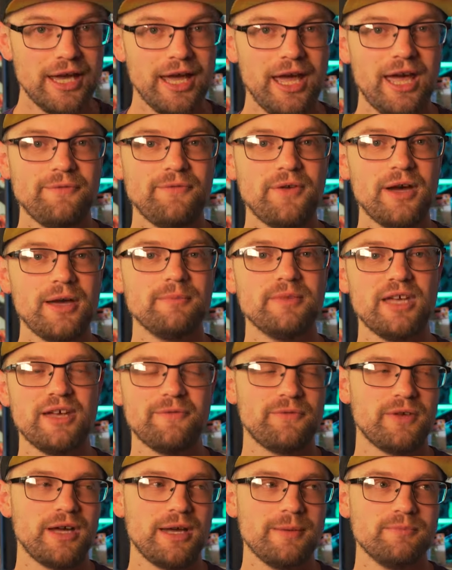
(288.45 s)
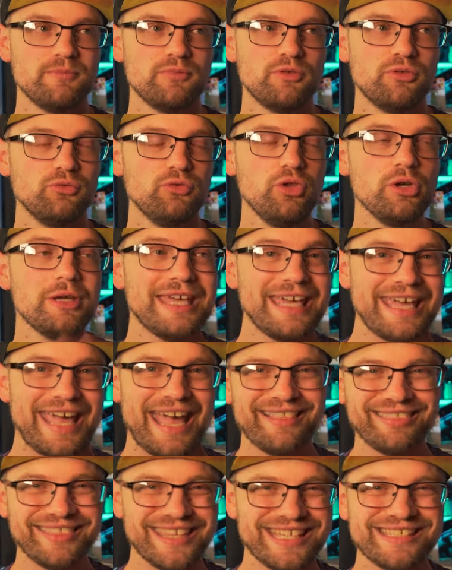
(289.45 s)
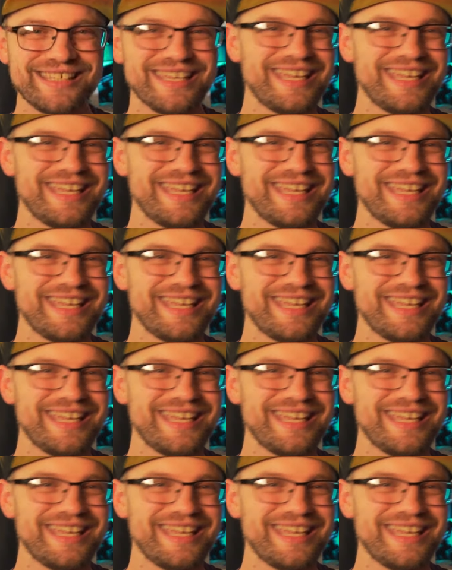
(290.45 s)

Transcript: if I'm looking at this